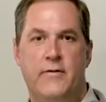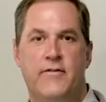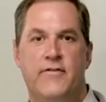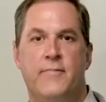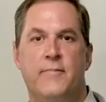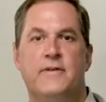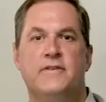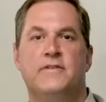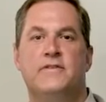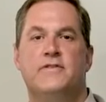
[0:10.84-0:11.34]
with
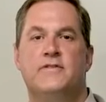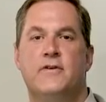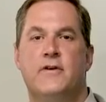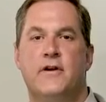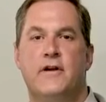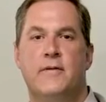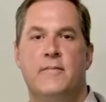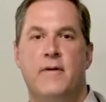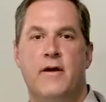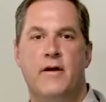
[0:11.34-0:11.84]

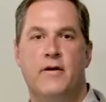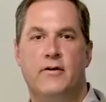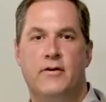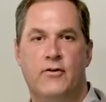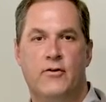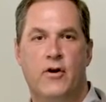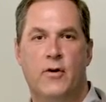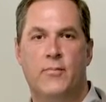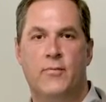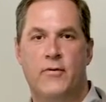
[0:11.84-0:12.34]
Mitutoyo America
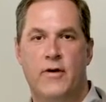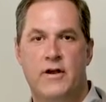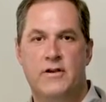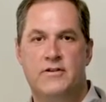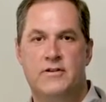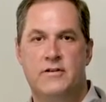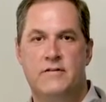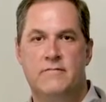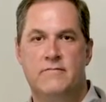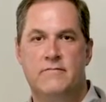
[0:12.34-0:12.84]

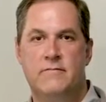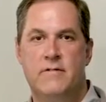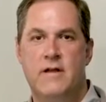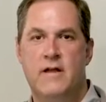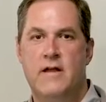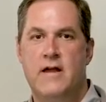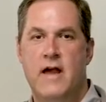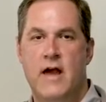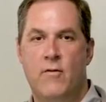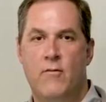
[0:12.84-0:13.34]
Corporation,
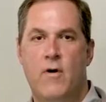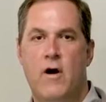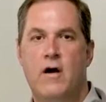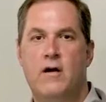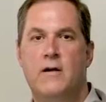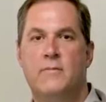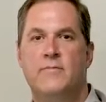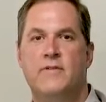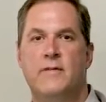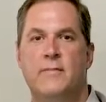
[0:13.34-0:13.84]
and
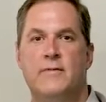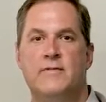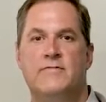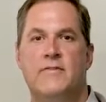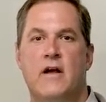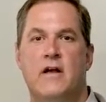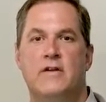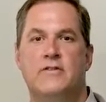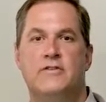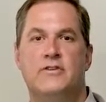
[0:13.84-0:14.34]
welcome to the
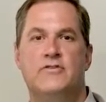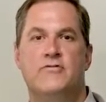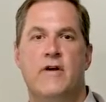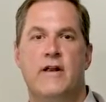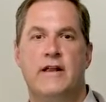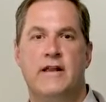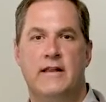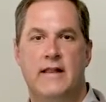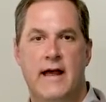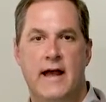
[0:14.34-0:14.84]
Metrology
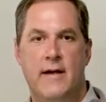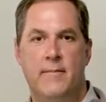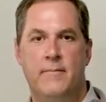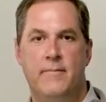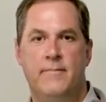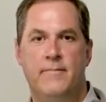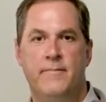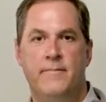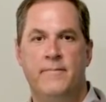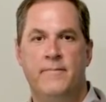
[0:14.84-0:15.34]
Training Lab.
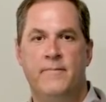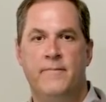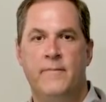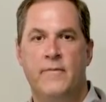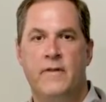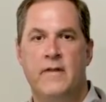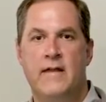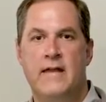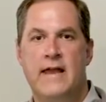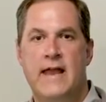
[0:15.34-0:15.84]

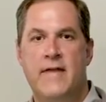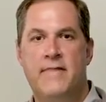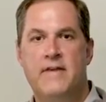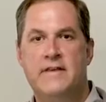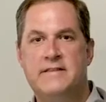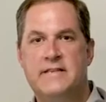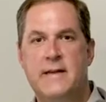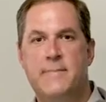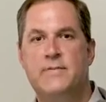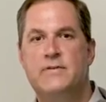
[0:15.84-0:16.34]
In
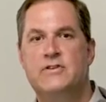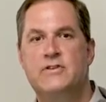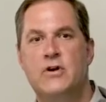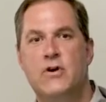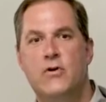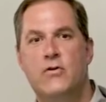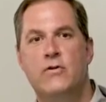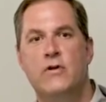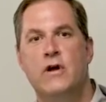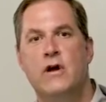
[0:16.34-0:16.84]
this
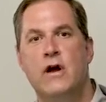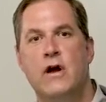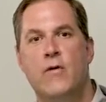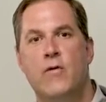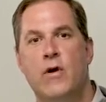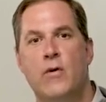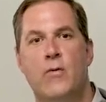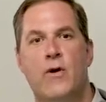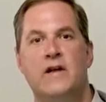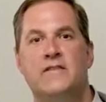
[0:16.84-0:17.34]
episode,
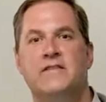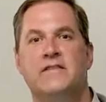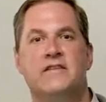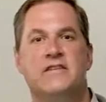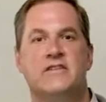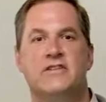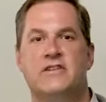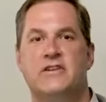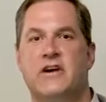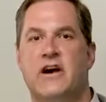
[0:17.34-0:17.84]
we want to
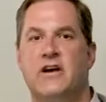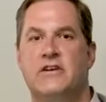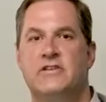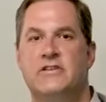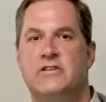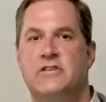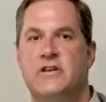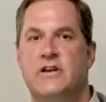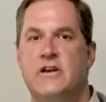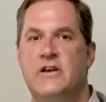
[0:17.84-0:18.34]

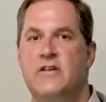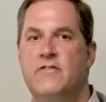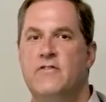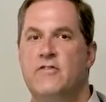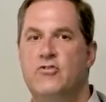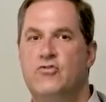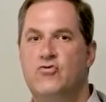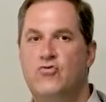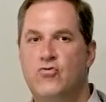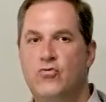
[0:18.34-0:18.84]
discuss
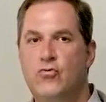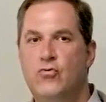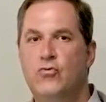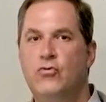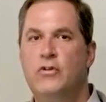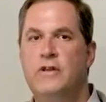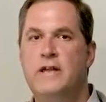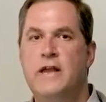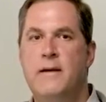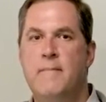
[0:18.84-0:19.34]
the
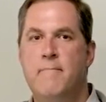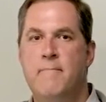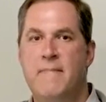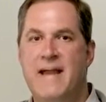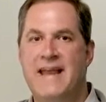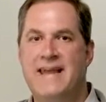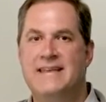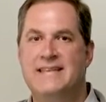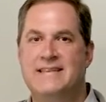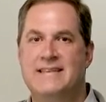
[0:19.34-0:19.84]
truly
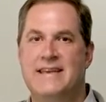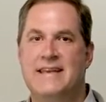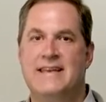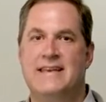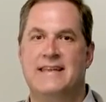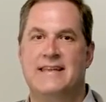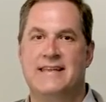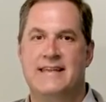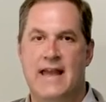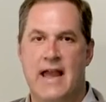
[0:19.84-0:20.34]

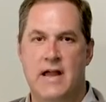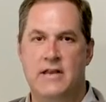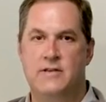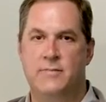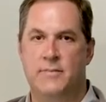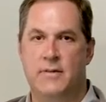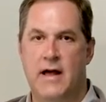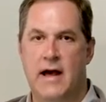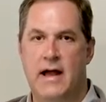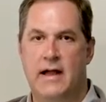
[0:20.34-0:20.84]
amazing
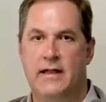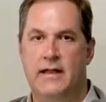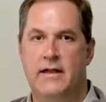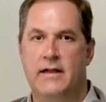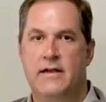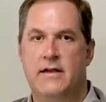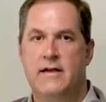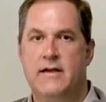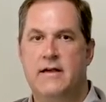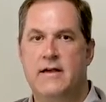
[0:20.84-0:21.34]
gauge block
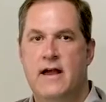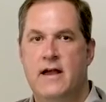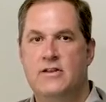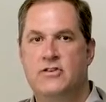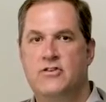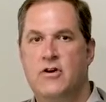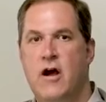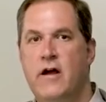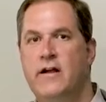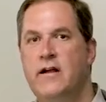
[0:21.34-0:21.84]
and
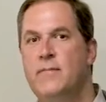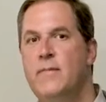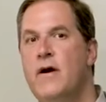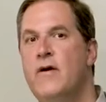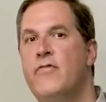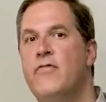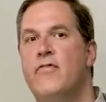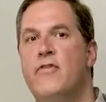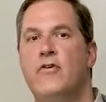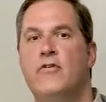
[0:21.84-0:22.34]
talk
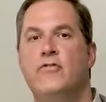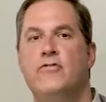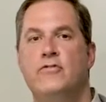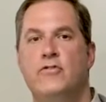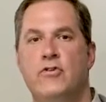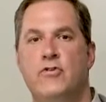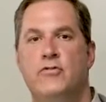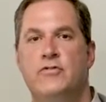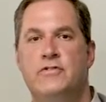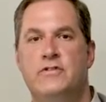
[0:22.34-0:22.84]
about their
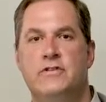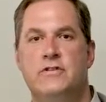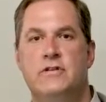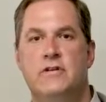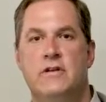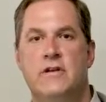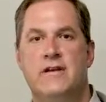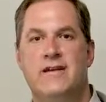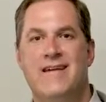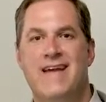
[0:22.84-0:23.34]
use
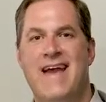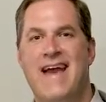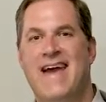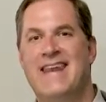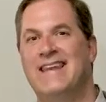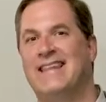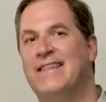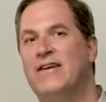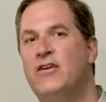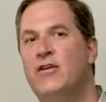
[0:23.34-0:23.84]
and
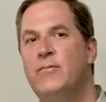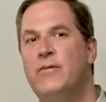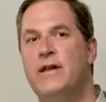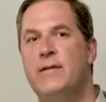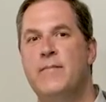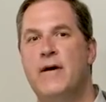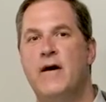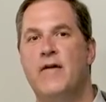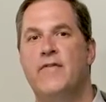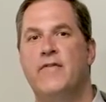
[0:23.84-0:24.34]
a little bit
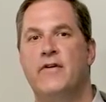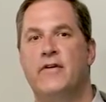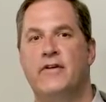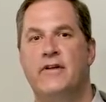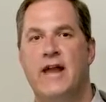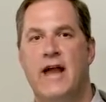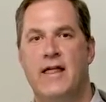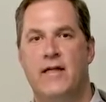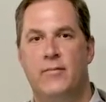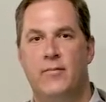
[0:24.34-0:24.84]
about their
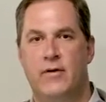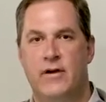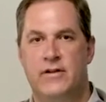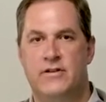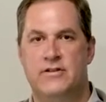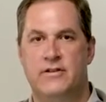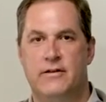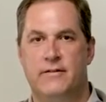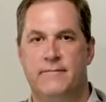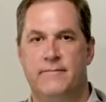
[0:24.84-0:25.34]

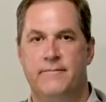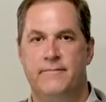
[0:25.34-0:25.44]
calibration.